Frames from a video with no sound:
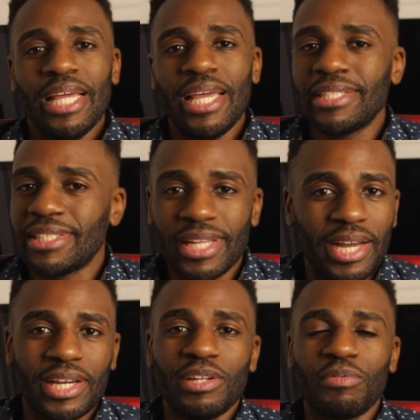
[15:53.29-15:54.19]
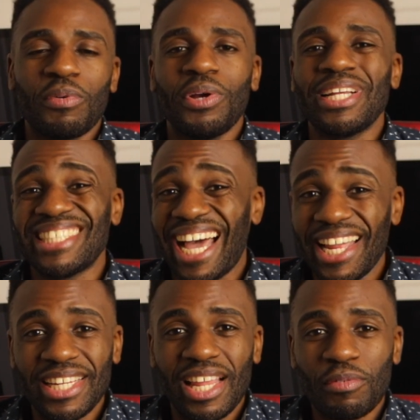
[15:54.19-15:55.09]
It's not good for your
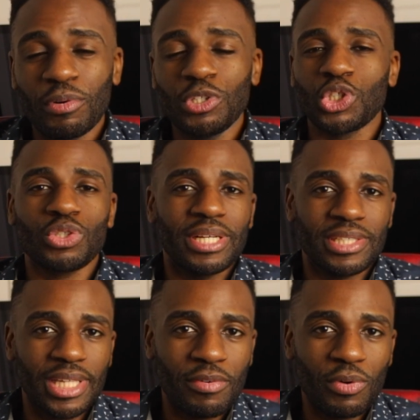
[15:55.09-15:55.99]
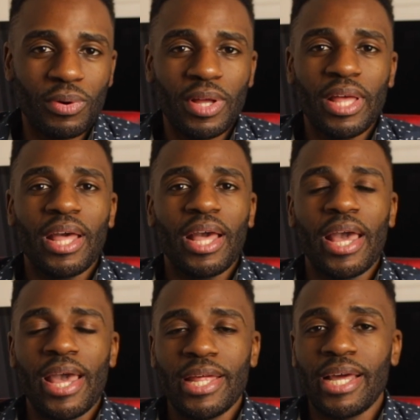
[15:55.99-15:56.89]
anxiety level, your stress level,
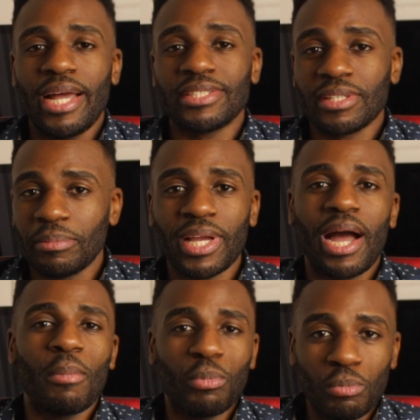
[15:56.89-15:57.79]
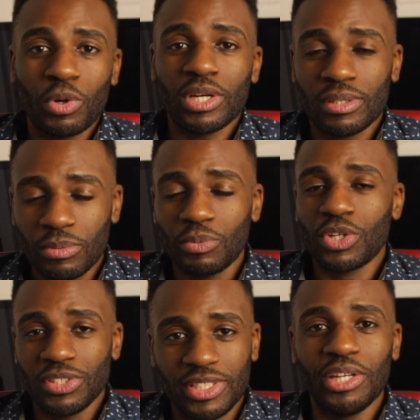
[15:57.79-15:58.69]
and it's something I'm
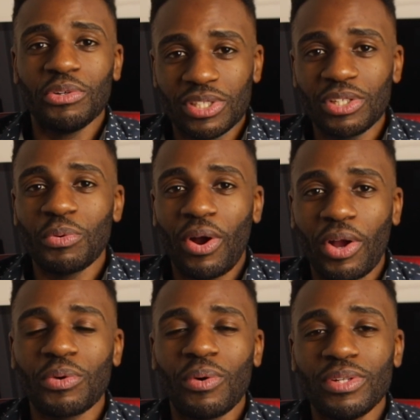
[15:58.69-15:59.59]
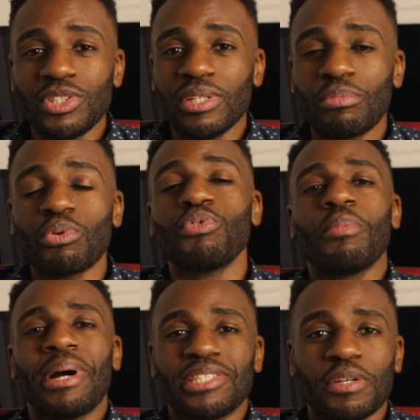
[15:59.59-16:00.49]
continuously working on to improve for
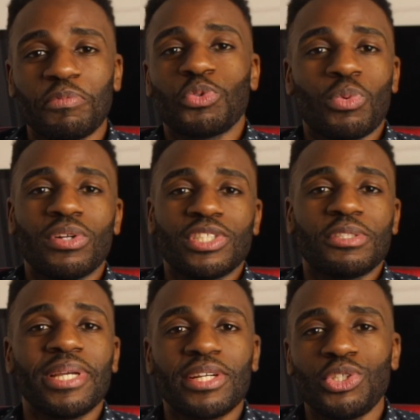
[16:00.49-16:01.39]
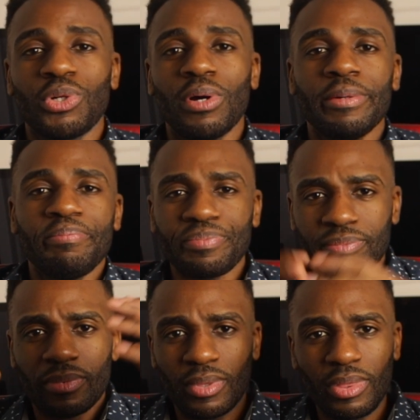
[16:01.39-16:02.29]
myself as well. Just making sure
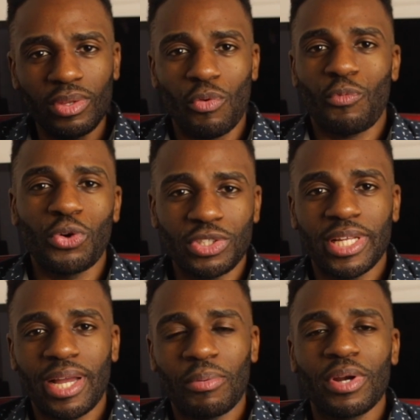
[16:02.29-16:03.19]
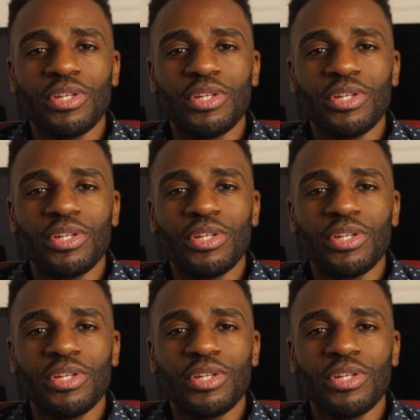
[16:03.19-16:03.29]
the first thing I want to